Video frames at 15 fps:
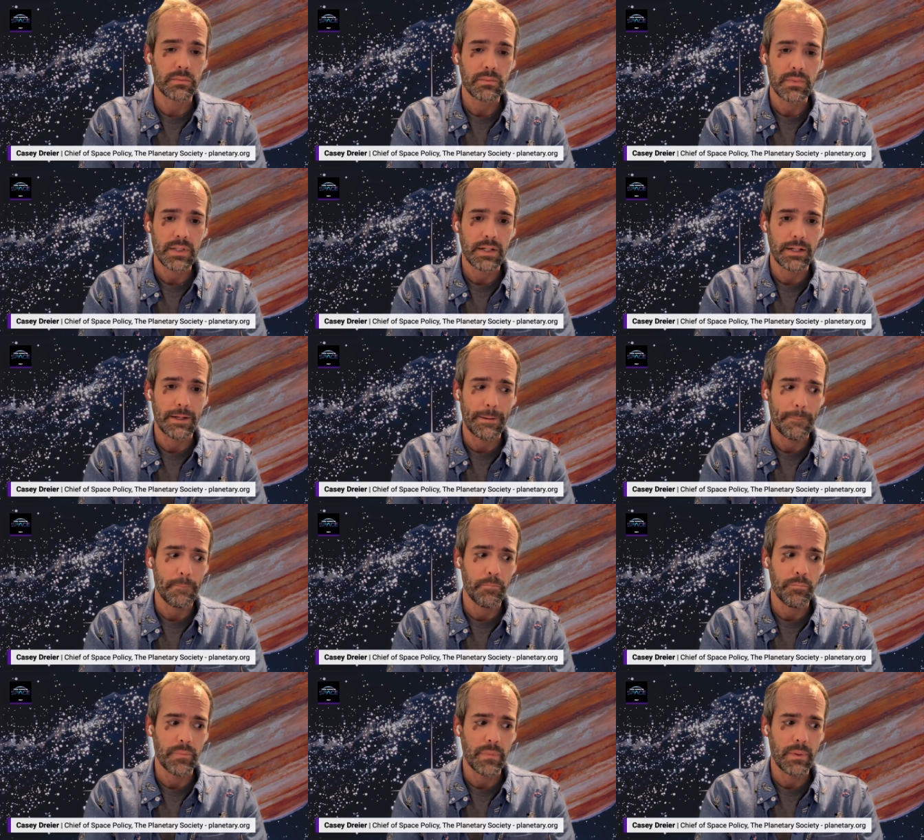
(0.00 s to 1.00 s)
the moon,
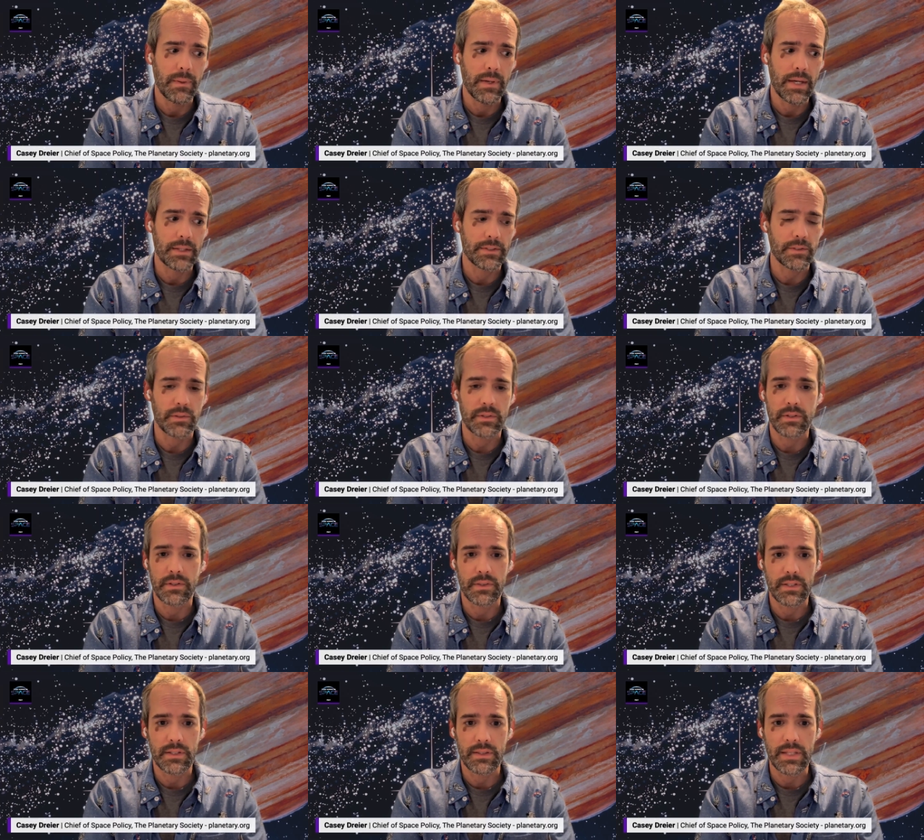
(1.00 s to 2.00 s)
um, and so
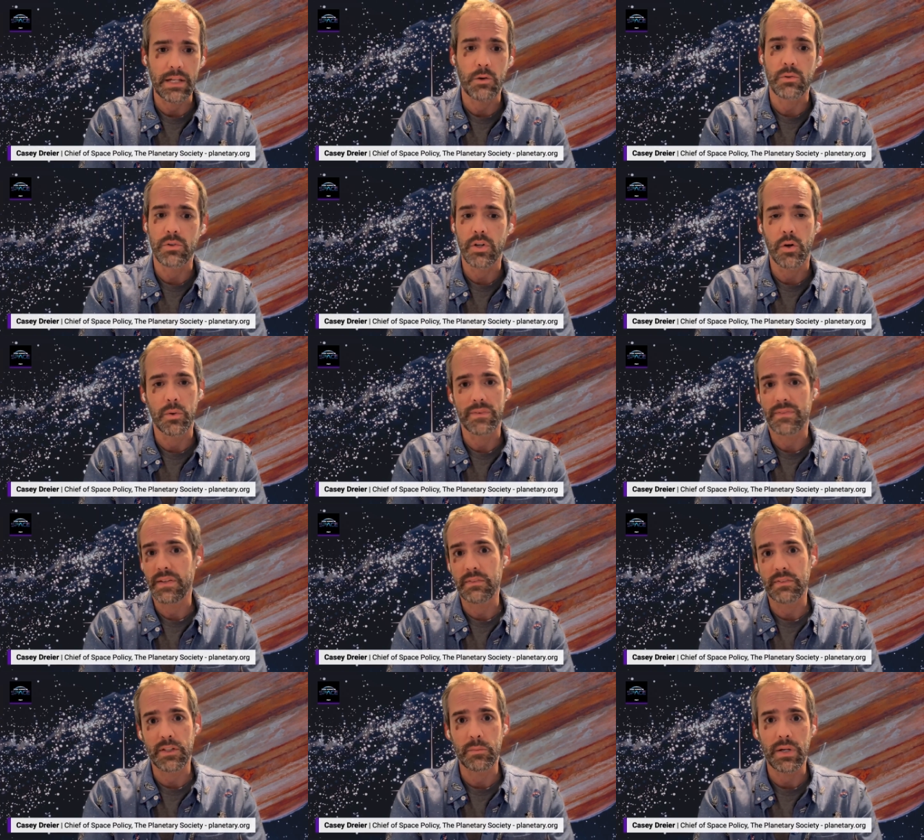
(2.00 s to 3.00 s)
they they don't know
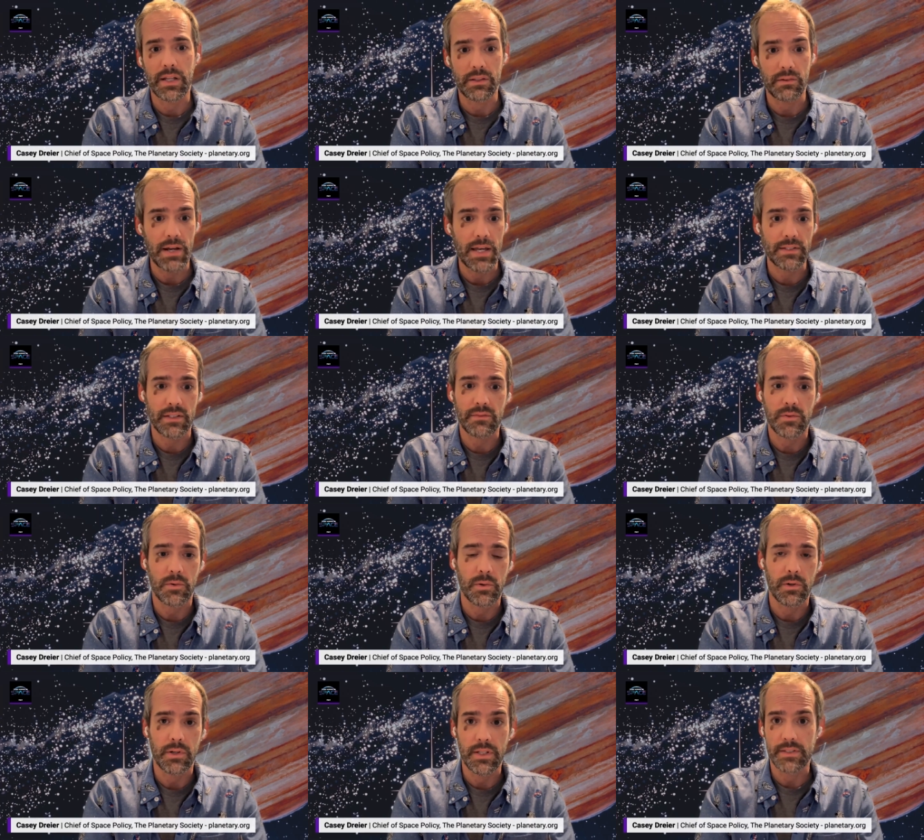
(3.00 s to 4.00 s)
if even the money they're asking
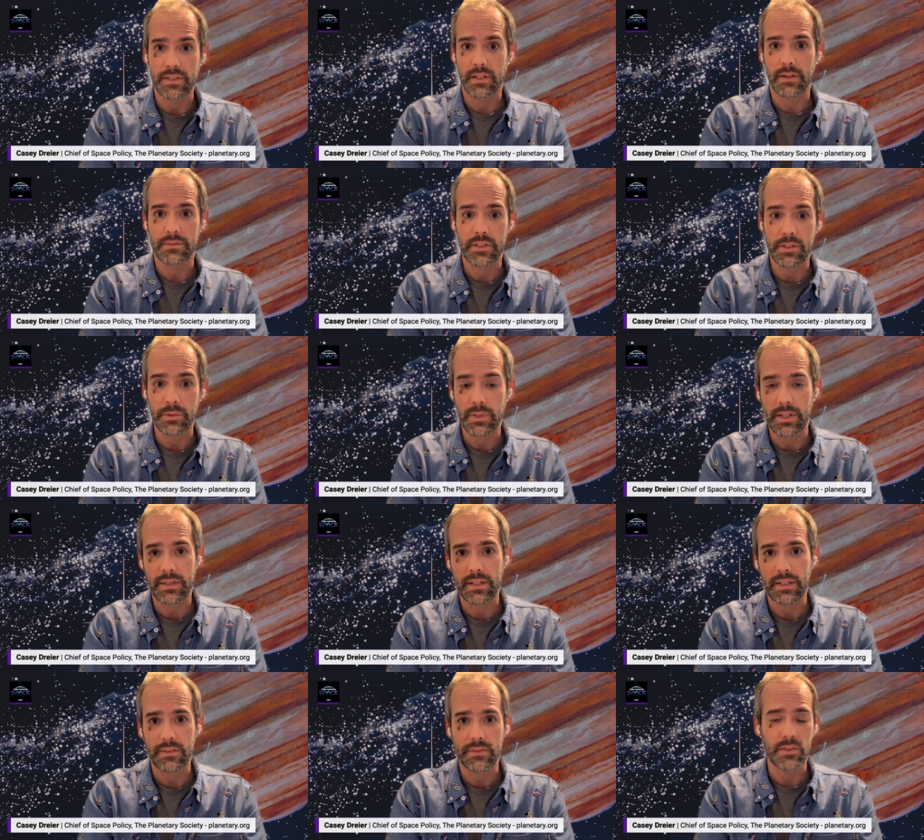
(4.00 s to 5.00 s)
for is enough to do
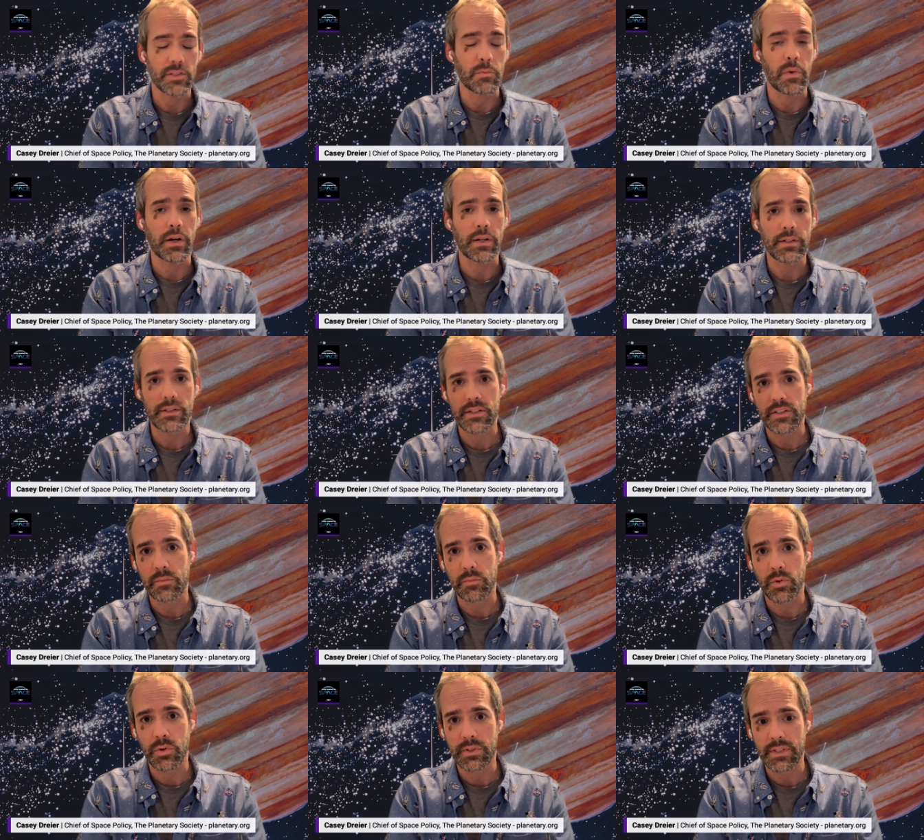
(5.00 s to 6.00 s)
anything. If there's a market to
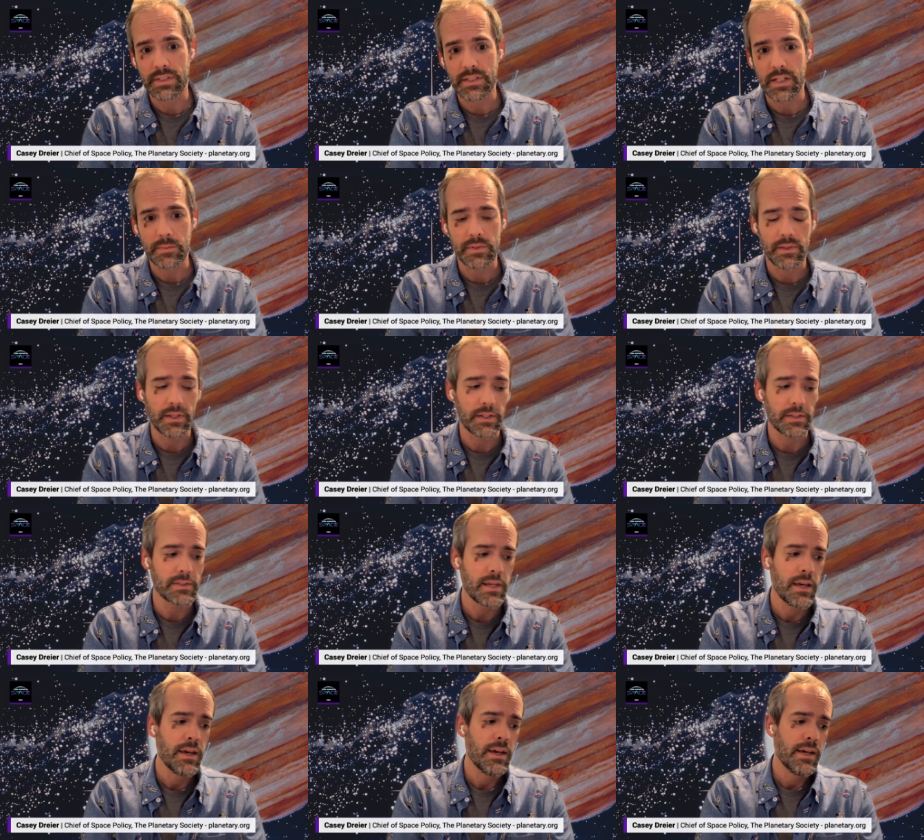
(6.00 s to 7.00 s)
support these types of
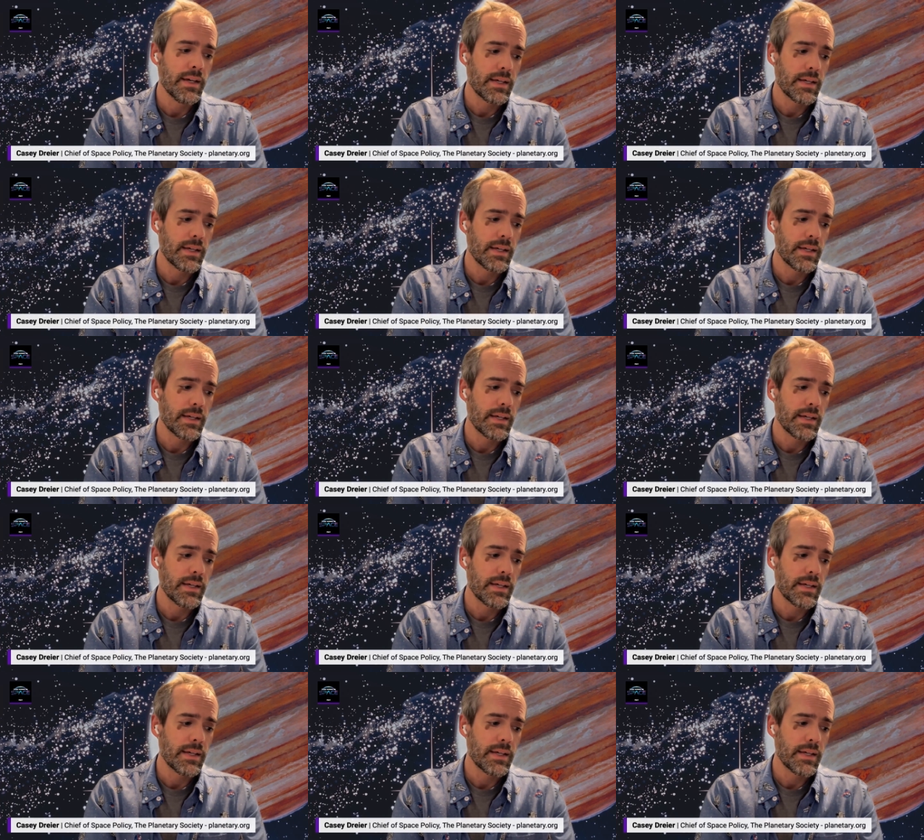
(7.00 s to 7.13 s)
things,